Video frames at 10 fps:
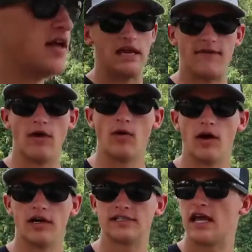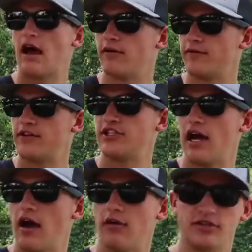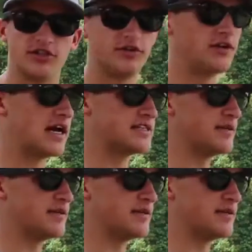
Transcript: If I would fish it how I was showing you guys